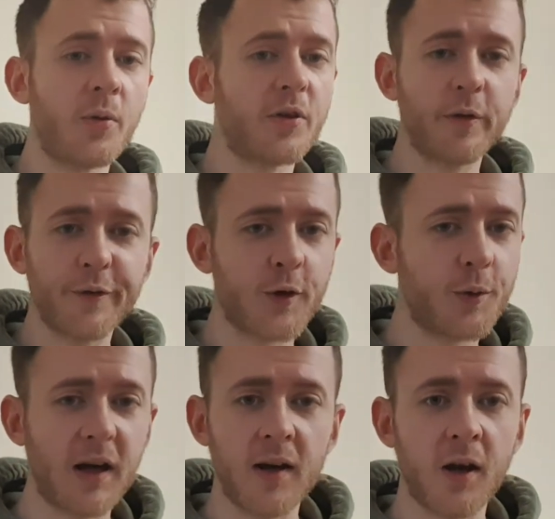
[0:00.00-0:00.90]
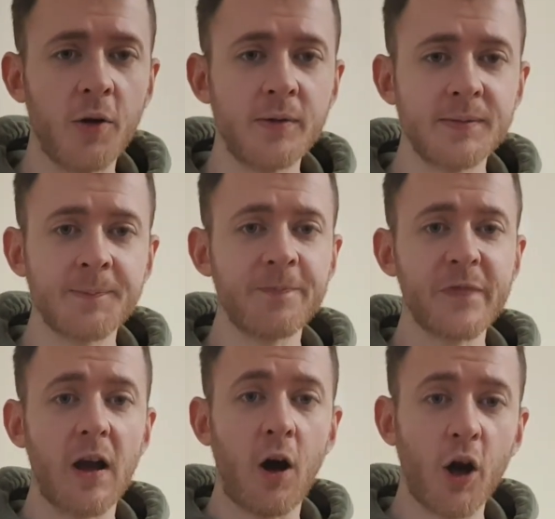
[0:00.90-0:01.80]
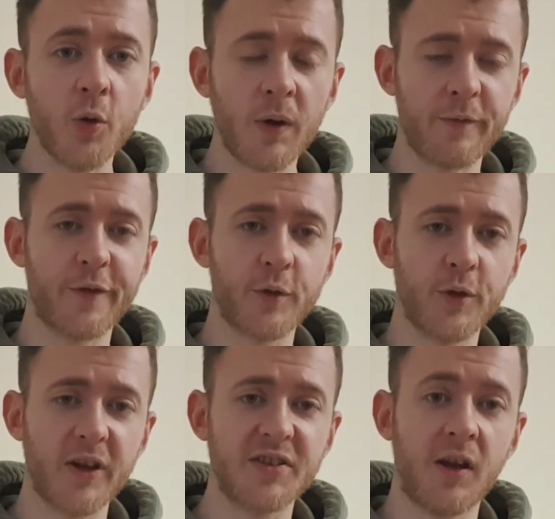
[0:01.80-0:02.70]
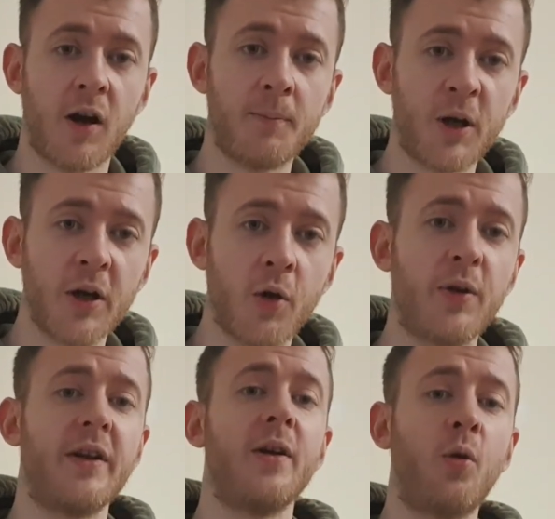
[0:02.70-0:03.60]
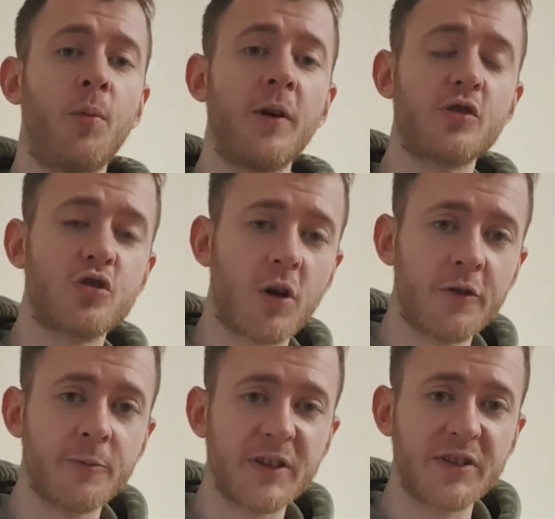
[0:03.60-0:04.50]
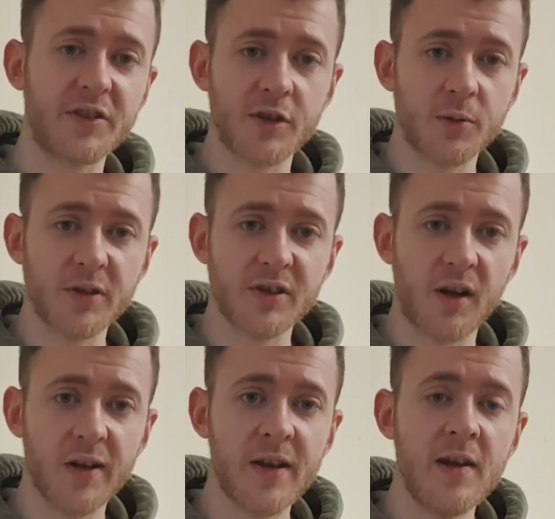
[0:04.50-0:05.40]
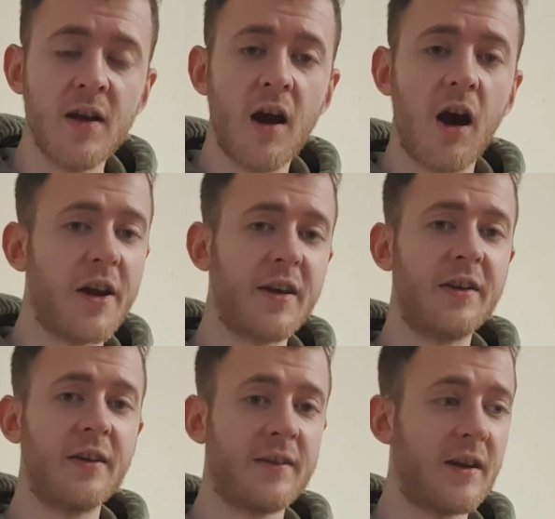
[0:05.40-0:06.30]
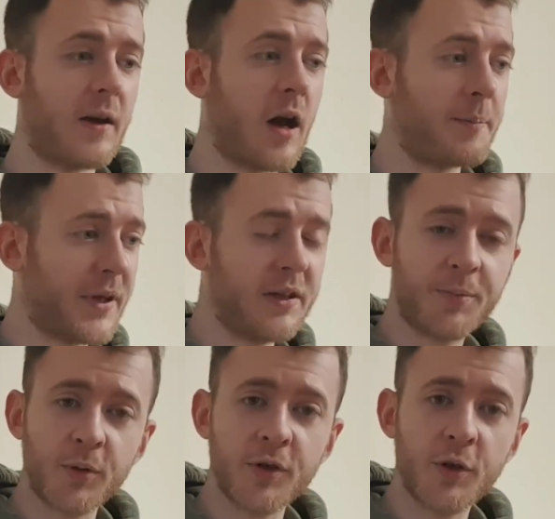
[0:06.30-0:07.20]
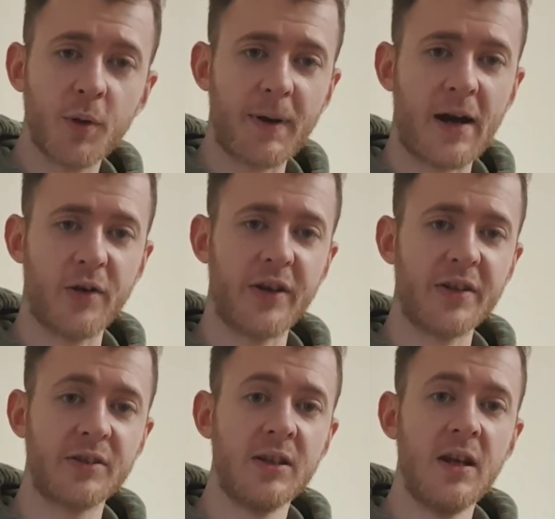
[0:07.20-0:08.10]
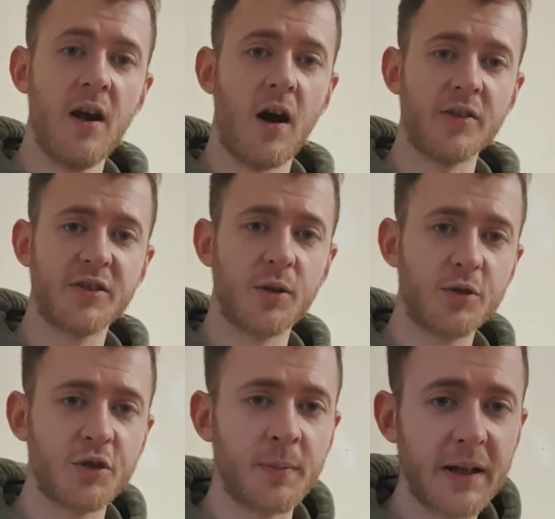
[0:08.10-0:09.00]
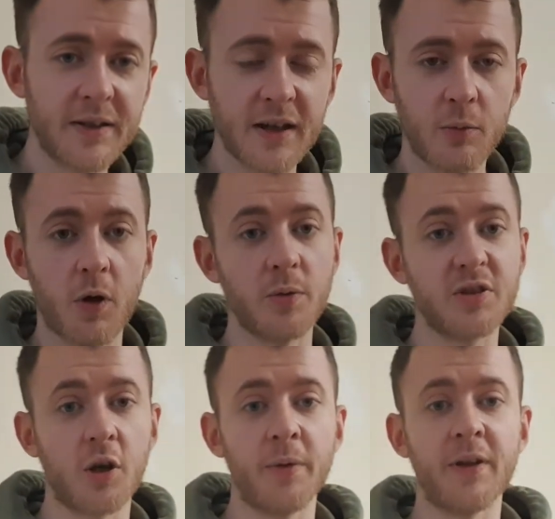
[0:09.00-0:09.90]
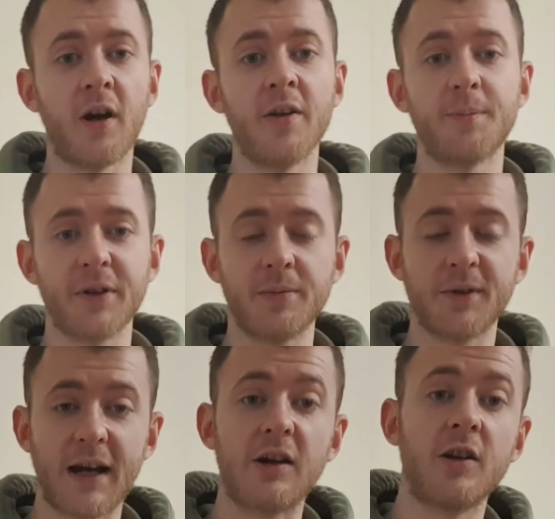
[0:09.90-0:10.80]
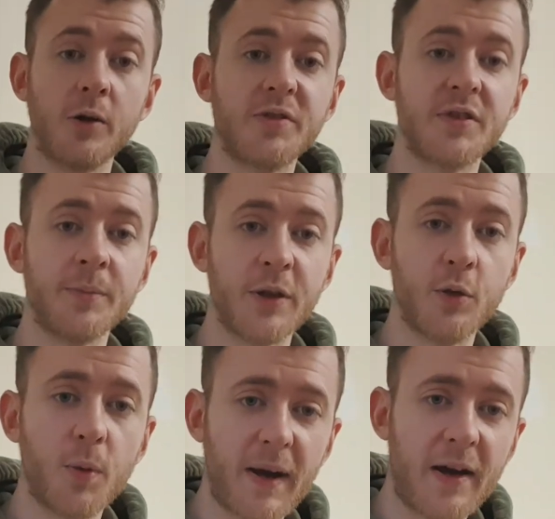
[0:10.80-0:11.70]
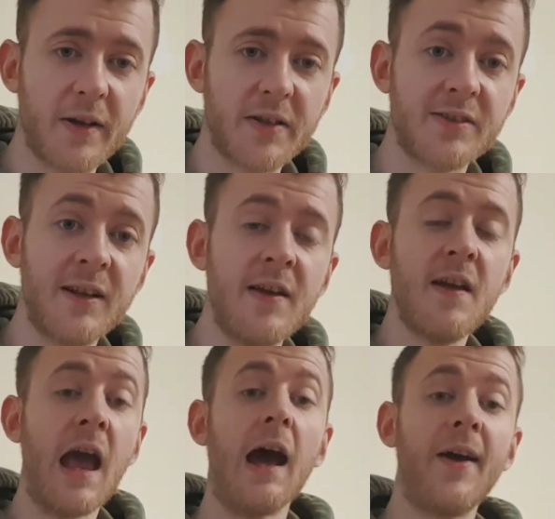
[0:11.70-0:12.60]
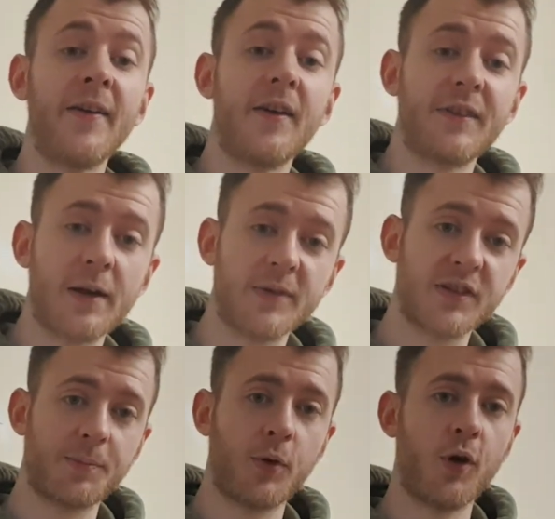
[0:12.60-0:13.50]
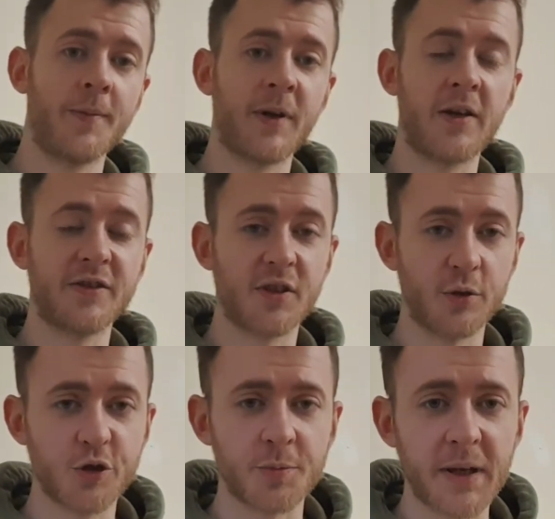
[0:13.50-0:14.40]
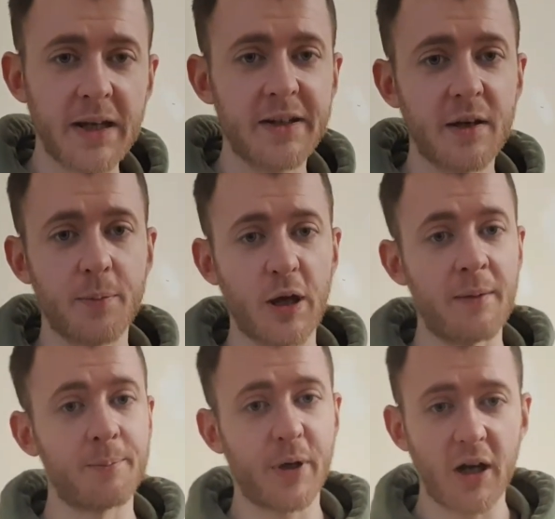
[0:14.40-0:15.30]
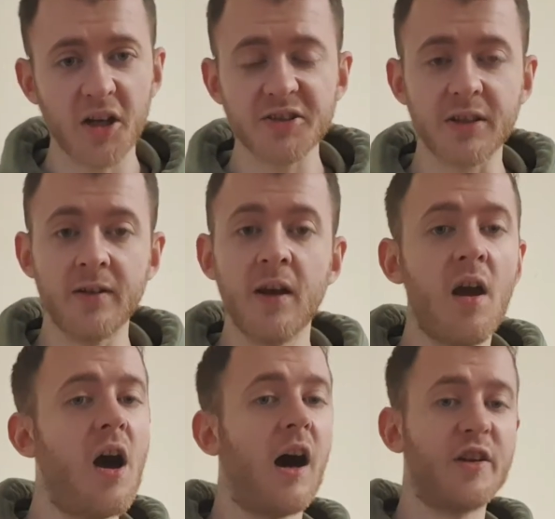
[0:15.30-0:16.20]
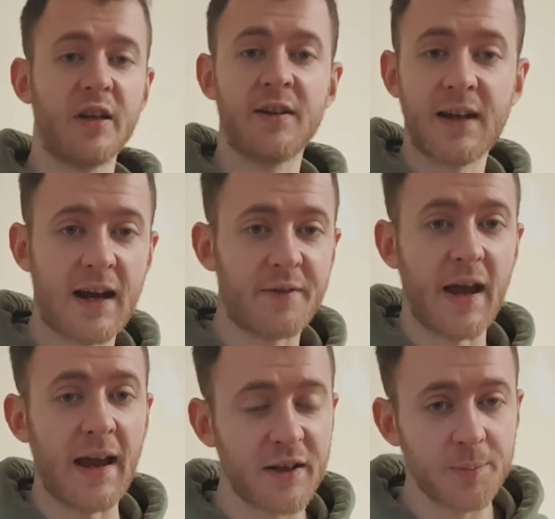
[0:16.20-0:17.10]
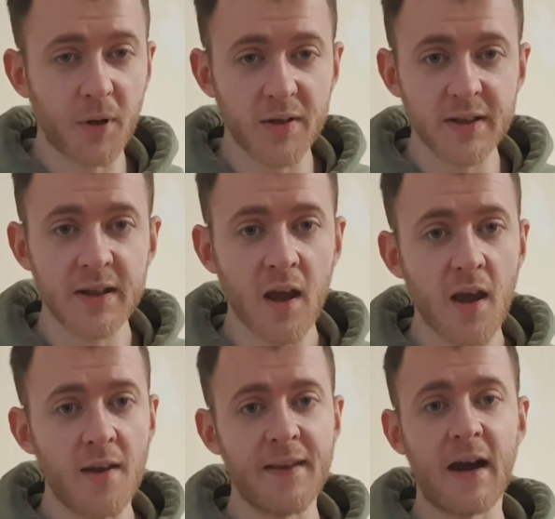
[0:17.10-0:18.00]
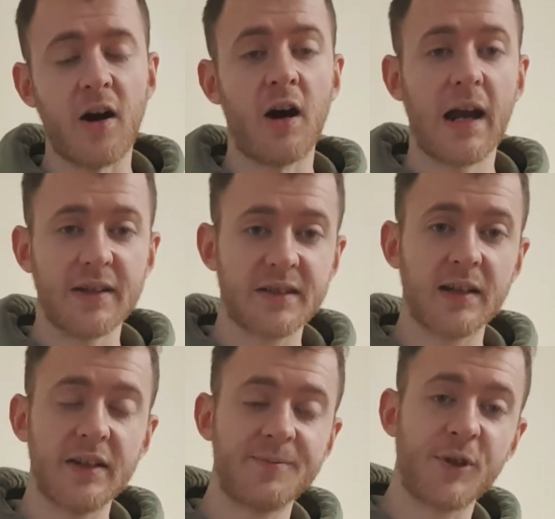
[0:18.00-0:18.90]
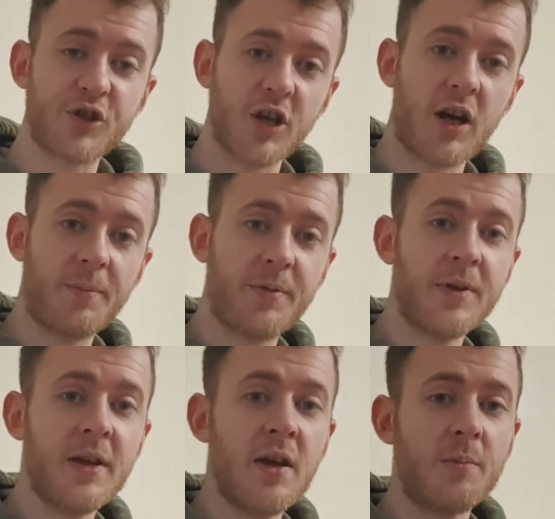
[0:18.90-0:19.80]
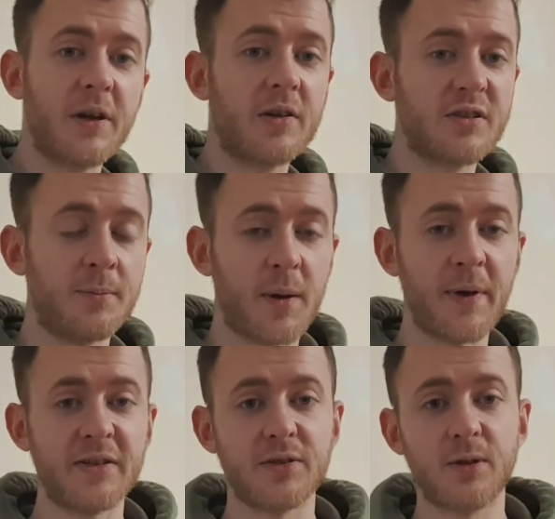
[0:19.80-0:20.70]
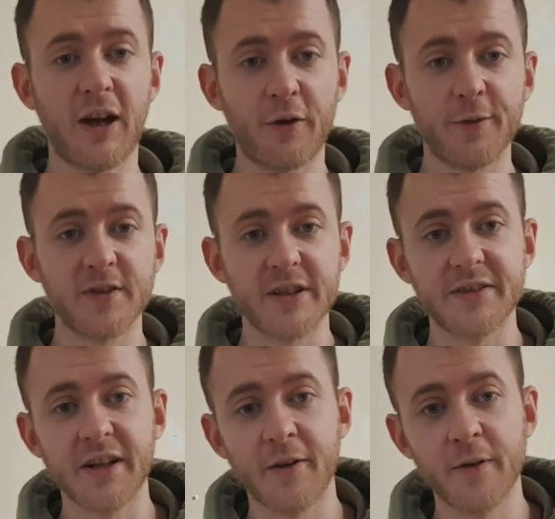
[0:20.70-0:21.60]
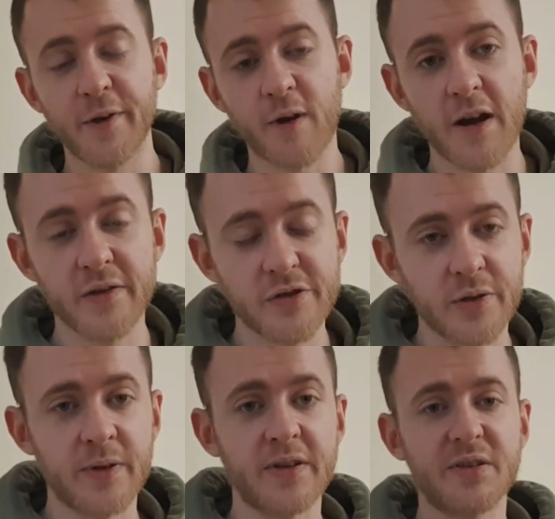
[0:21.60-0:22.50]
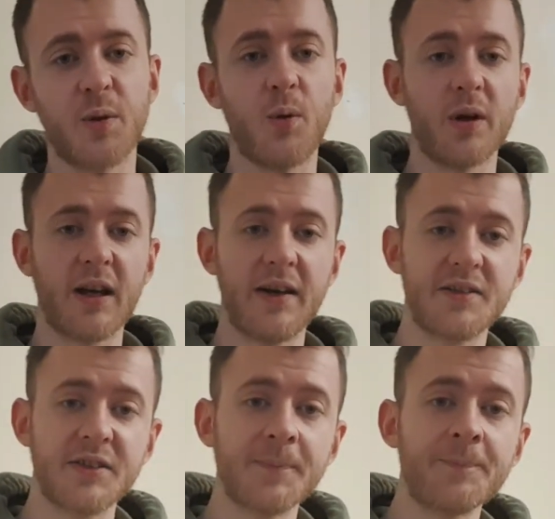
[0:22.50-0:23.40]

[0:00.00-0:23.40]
go through it alone. I went through this on my own and it almost drove me to suicide. People knew about this on social media, what was going on. People that are close to me knew about this, and they were supporting me on social media, but in person, I didn't have anybody. Now, I had to leave my job because of my mental health was deteriorating during this court case.